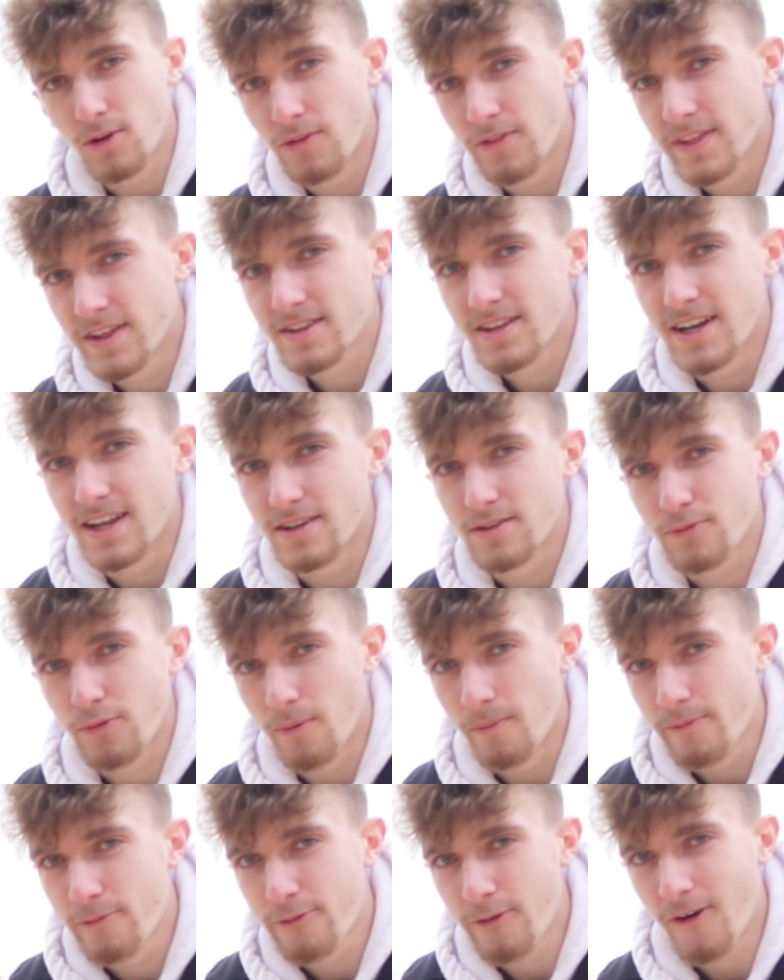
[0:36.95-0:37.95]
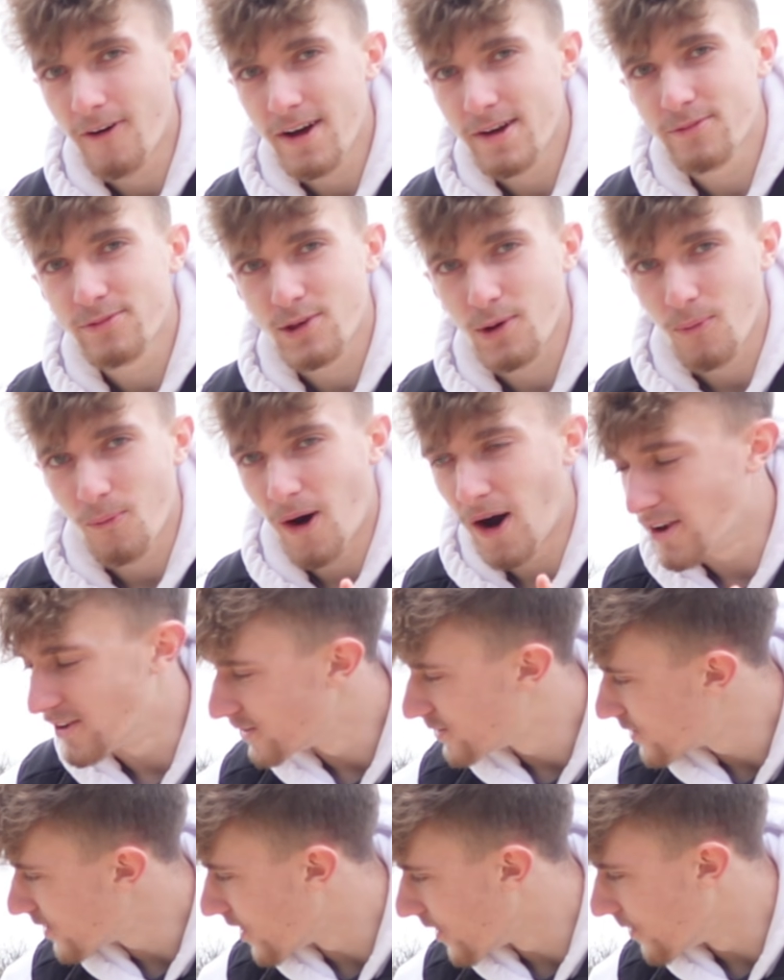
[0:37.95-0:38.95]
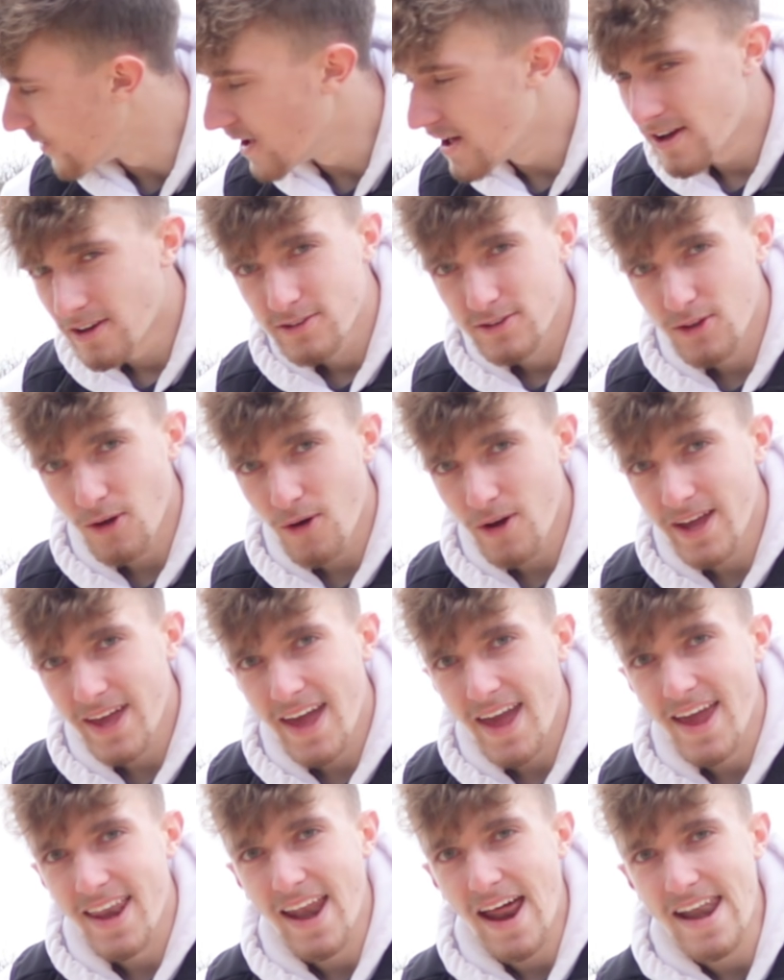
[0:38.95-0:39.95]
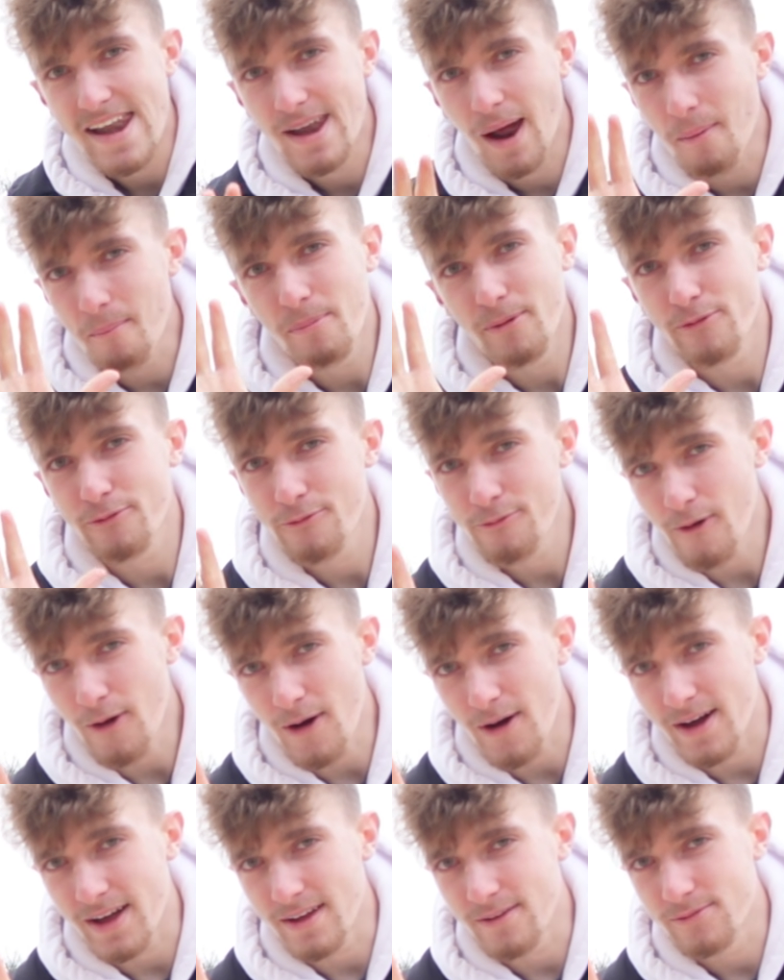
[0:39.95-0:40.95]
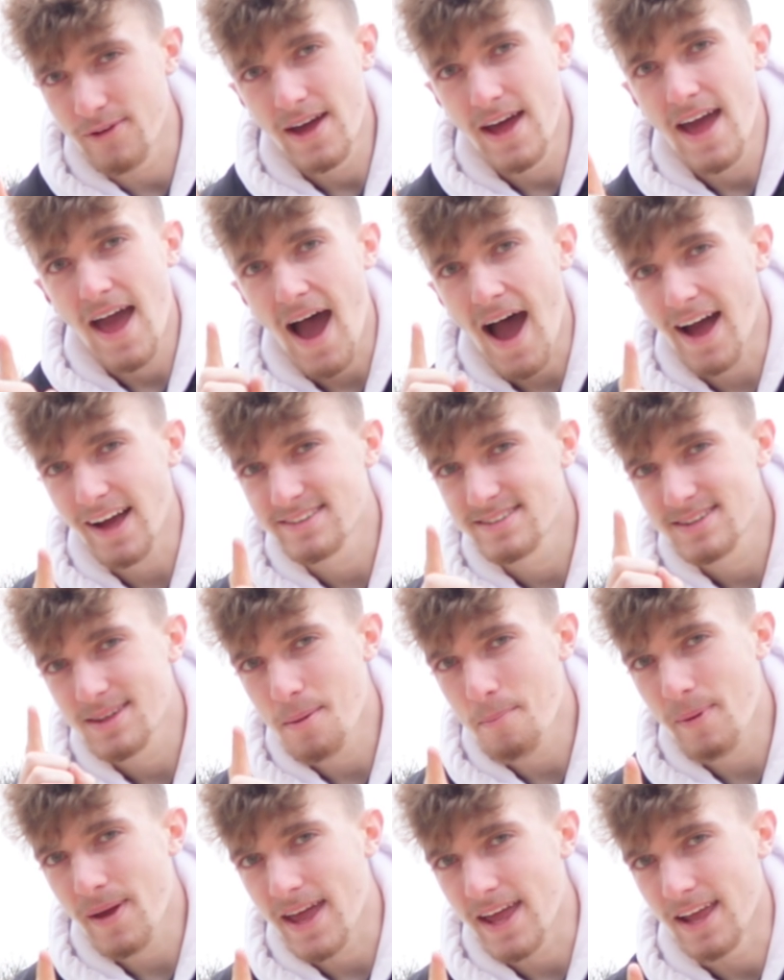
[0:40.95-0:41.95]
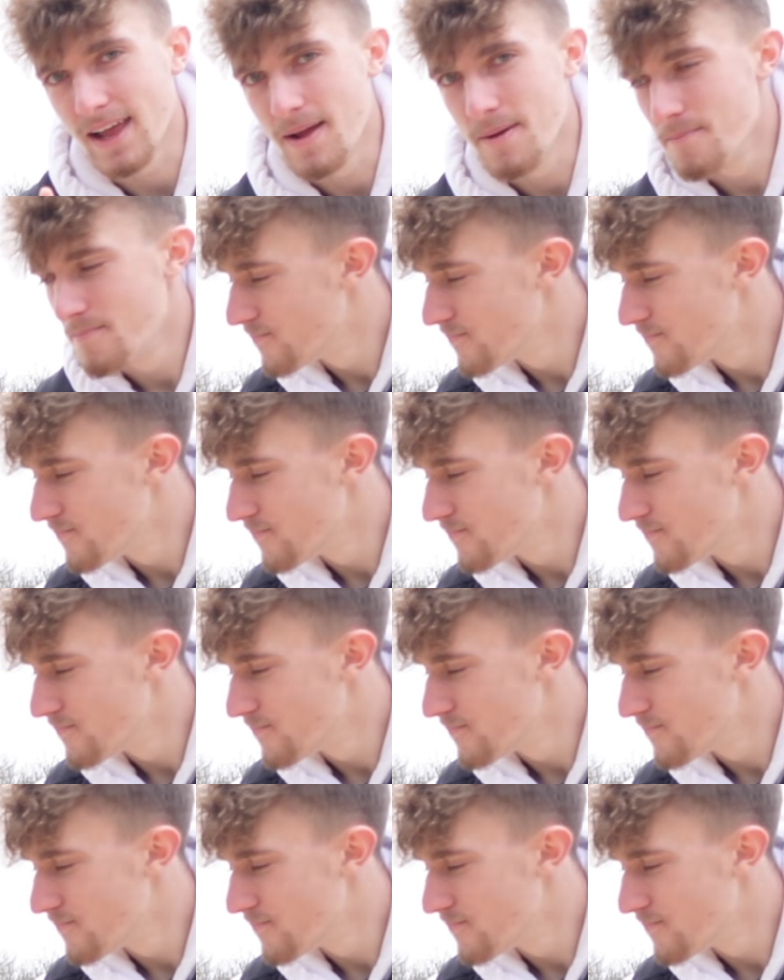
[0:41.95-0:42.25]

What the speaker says: on this list from 5 to 1. So starting in at number 5 has to be